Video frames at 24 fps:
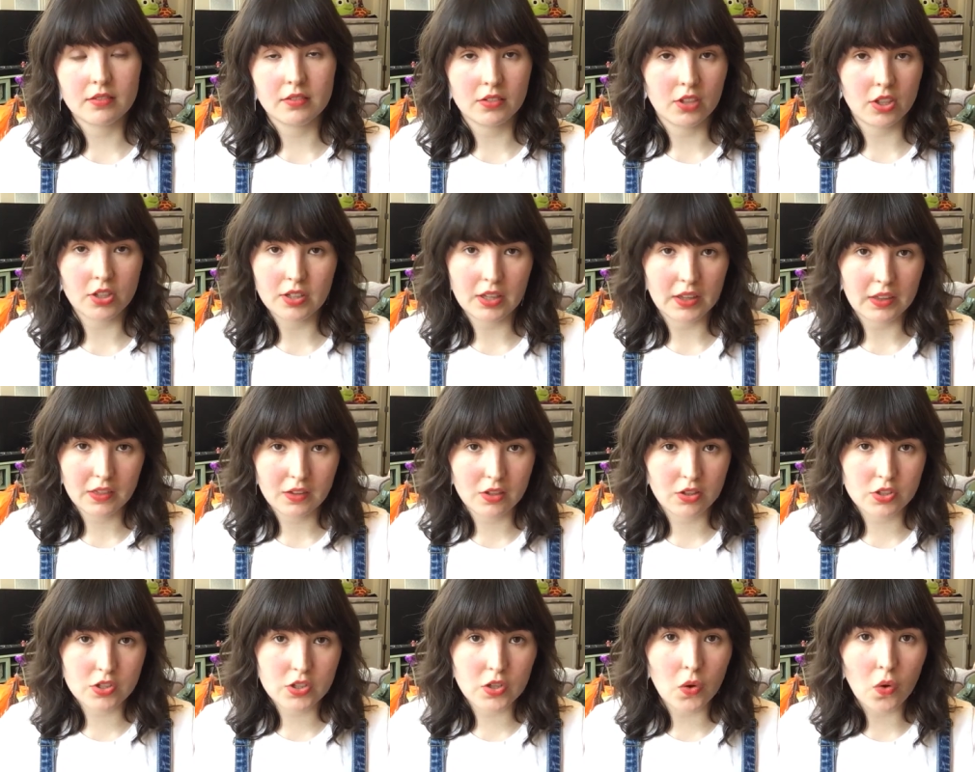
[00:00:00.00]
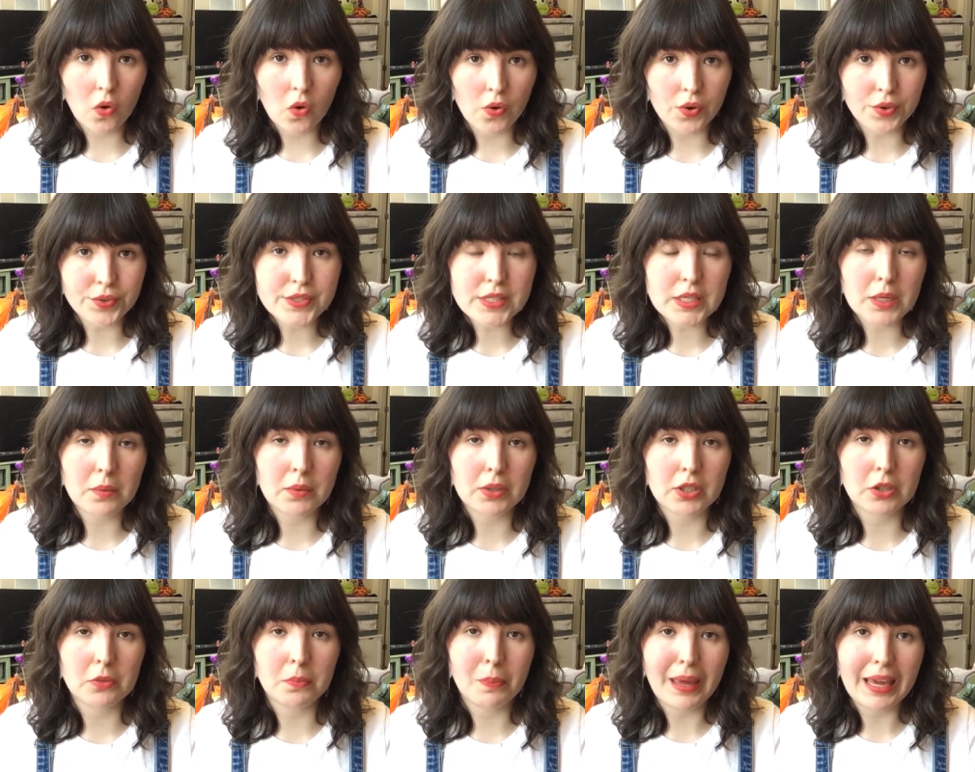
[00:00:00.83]
look like there's no holes there
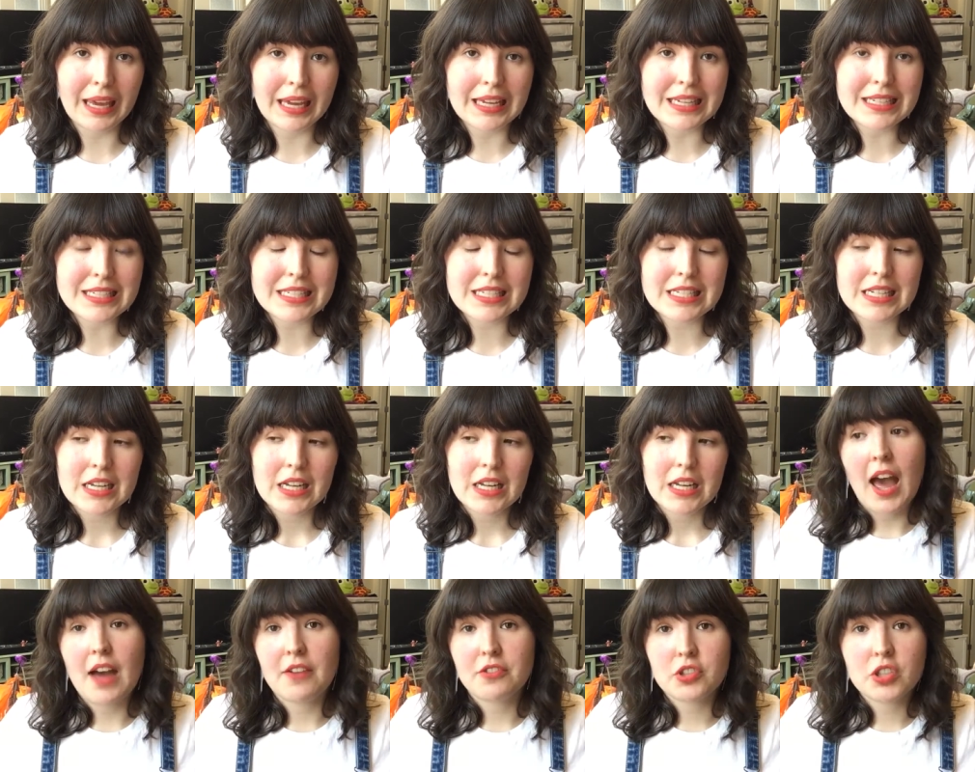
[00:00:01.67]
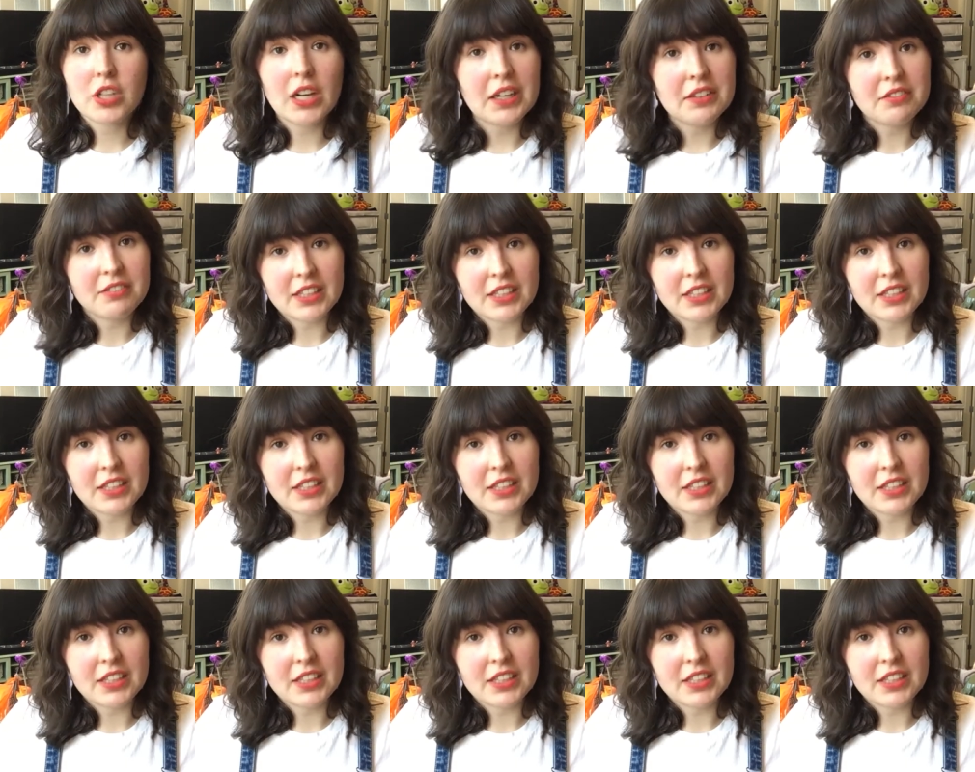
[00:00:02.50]
when you paint. After I